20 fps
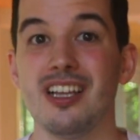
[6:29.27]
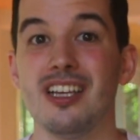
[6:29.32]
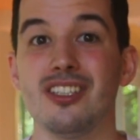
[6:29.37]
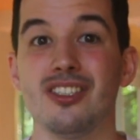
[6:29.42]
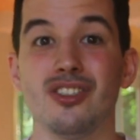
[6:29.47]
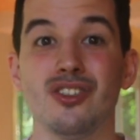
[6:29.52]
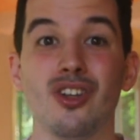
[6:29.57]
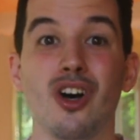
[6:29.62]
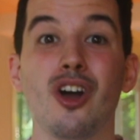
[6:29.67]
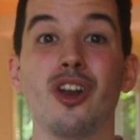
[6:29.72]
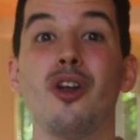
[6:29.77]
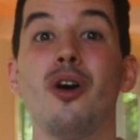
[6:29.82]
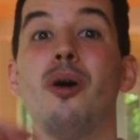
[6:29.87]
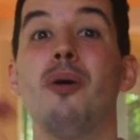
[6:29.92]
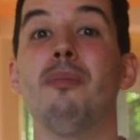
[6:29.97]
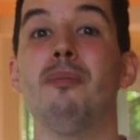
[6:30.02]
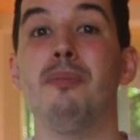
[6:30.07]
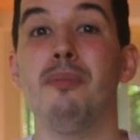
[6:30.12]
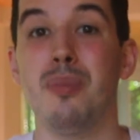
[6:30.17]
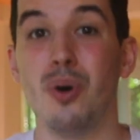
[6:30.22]
it's
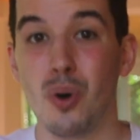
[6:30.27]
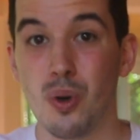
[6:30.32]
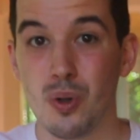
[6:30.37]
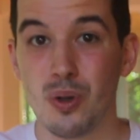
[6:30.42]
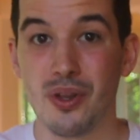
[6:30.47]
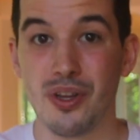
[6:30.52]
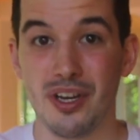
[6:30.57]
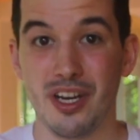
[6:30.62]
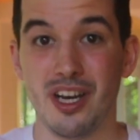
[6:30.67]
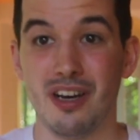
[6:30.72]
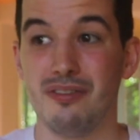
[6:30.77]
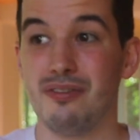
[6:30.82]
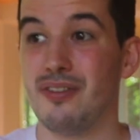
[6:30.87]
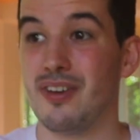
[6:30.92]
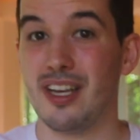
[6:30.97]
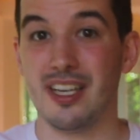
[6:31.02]
not bold enough